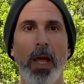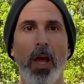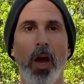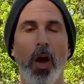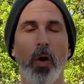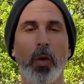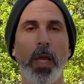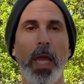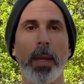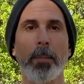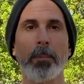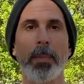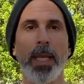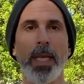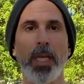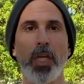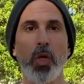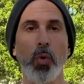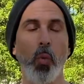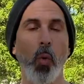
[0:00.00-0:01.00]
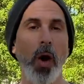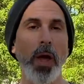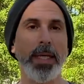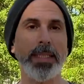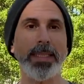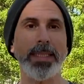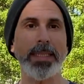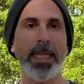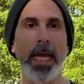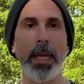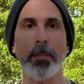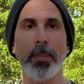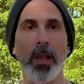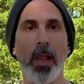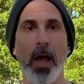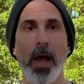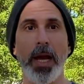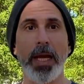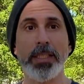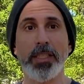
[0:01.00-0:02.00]
Okay, meaning you want to
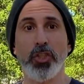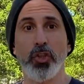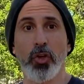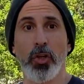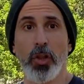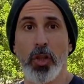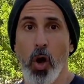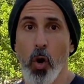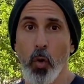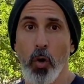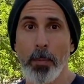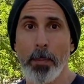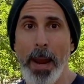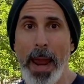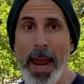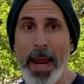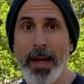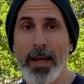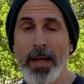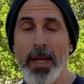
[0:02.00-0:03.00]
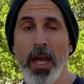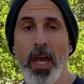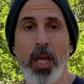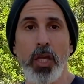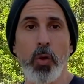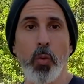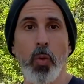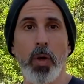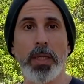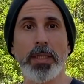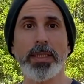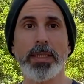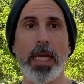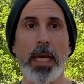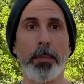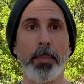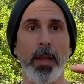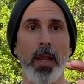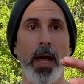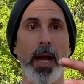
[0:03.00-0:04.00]
stabilize your lower back, you want to
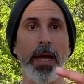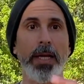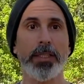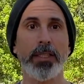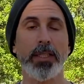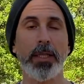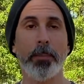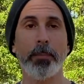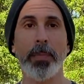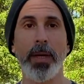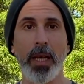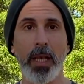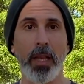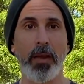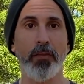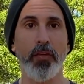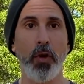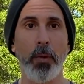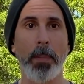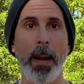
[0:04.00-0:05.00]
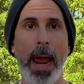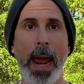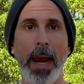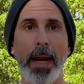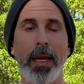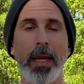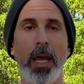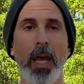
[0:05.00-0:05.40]
stabilize the middle of your back,